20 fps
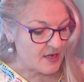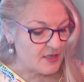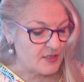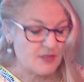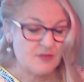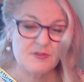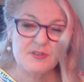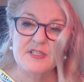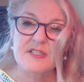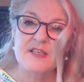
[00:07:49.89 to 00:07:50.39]

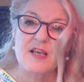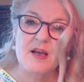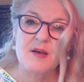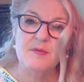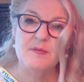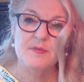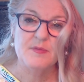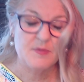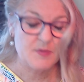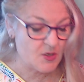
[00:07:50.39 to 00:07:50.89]
To
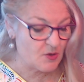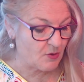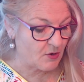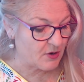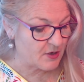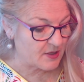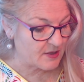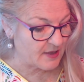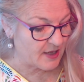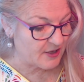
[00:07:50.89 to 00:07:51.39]
some you are
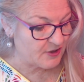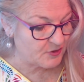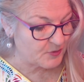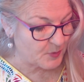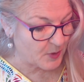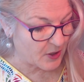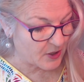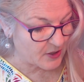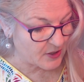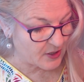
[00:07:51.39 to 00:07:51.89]
a life
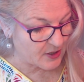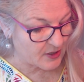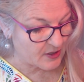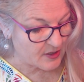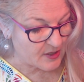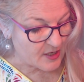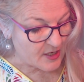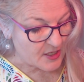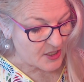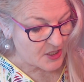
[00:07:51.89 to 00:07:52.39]
partner.
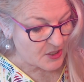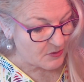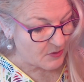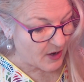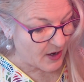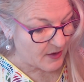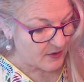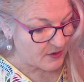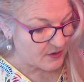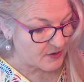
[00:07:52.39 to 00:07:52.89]
To
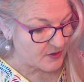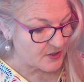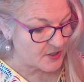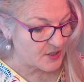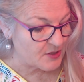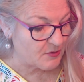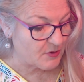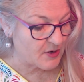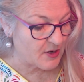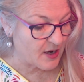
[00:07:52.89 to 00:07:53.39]
others
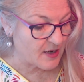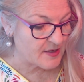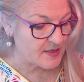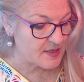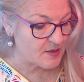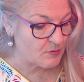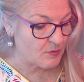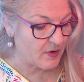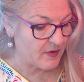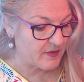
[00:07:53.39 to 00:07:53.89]
you are not
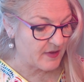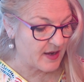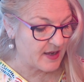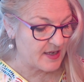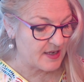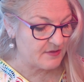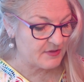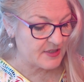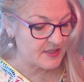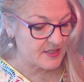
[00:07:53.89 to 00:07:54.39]
someone they'd
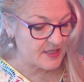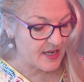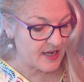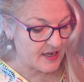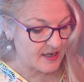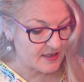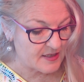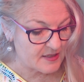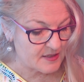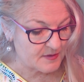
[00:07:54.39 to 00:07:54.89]
even
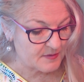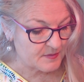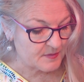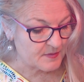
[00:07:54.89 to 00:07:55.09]
date.